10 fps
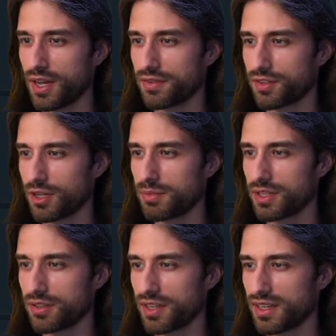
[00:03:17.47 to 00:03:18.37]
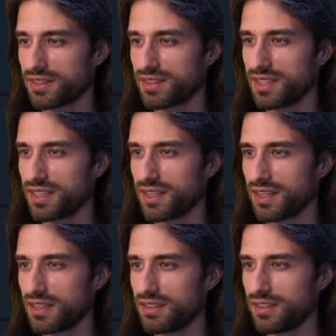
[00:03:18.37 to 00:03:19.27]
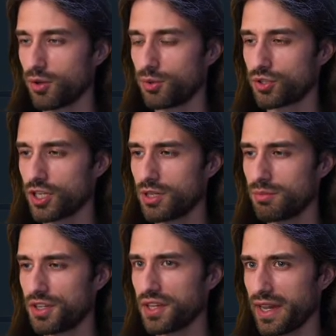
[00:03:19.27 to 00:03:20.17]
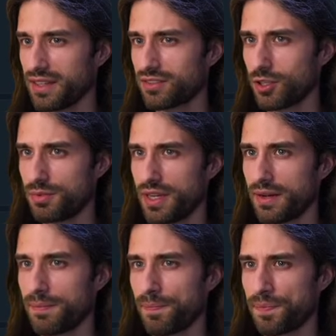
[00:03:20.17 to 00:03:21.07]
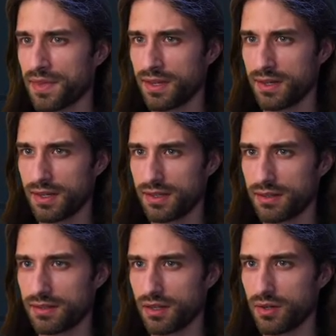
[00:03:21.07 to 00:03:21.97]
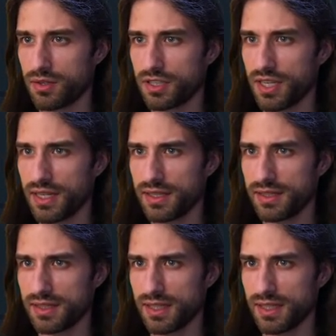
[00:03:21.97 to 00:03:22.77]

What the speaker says: after, because I had seen this introduction, but I had stopped there. So, okay.